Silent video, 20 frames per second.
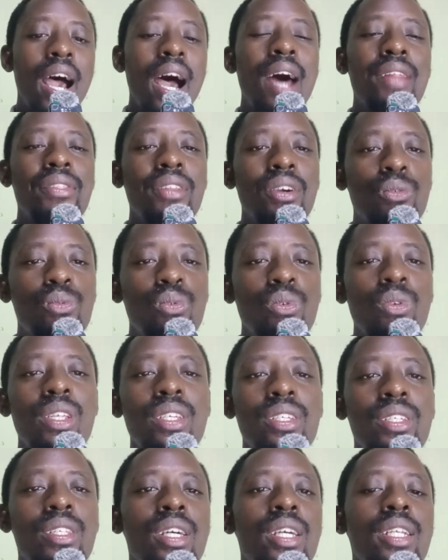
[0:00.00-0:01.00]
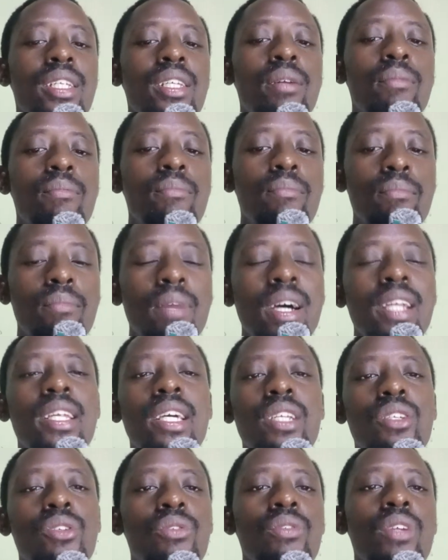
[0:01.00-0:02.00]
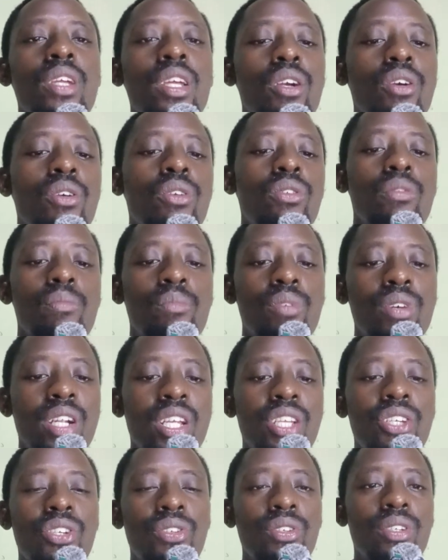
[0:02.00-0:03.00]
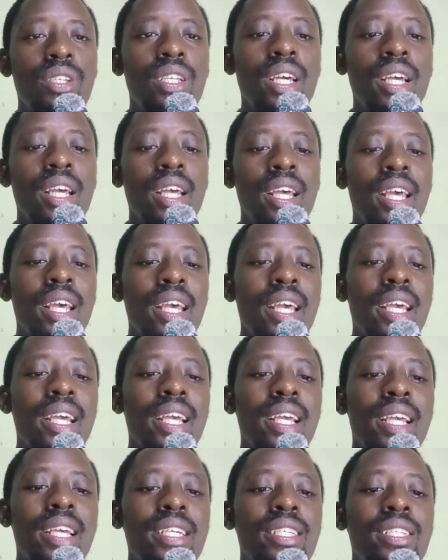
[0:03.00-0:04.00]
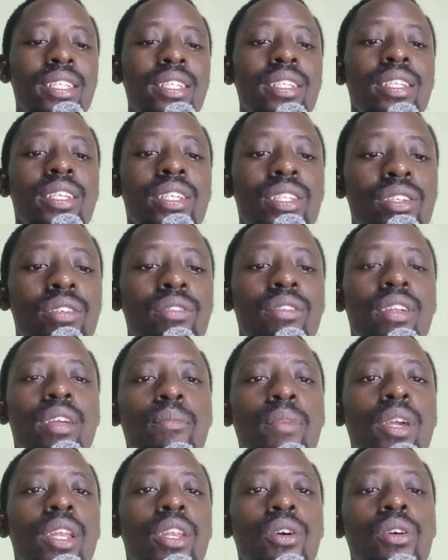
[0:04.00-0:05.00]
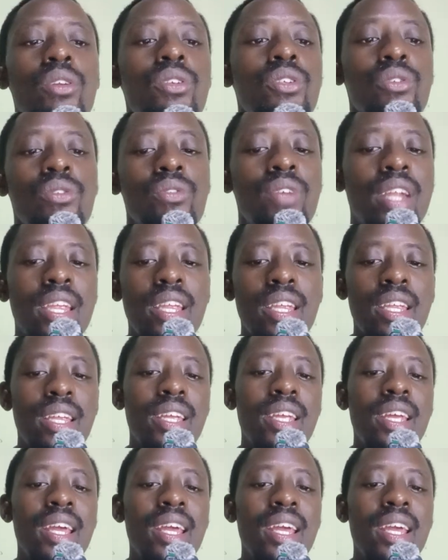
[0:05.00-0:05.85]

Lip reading: And the rule is that mandatory corroboration is discriminatory